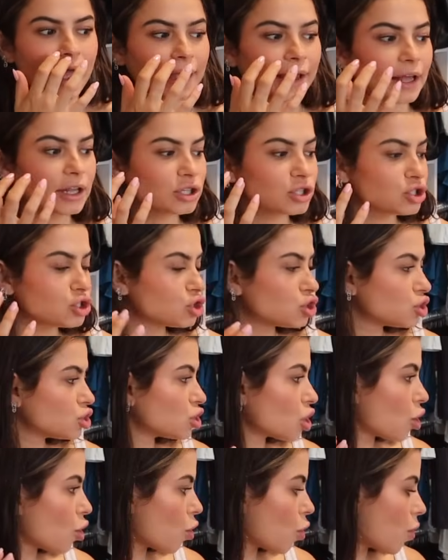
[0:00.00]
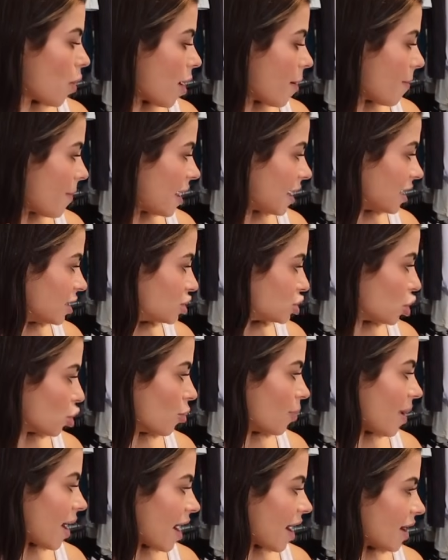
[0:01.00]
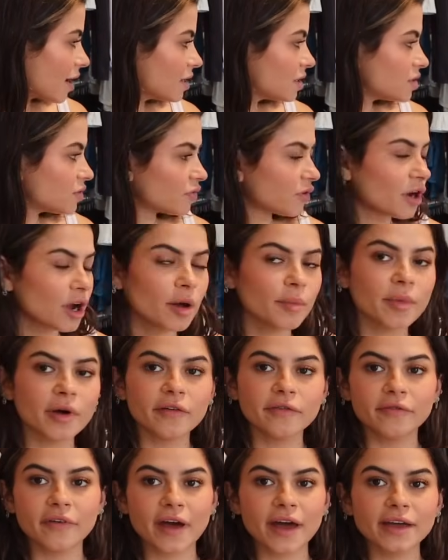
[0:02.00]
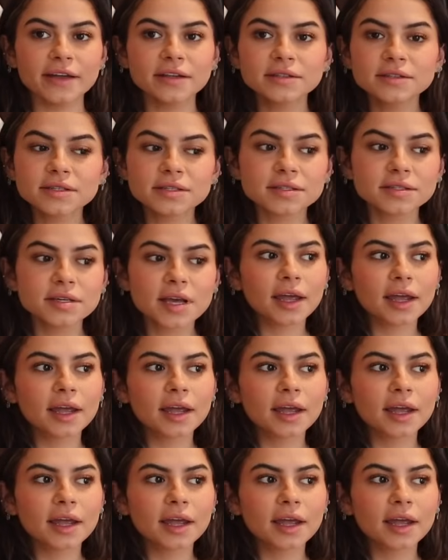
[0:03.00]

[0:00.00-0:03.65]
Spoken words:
I get so many tote bags from events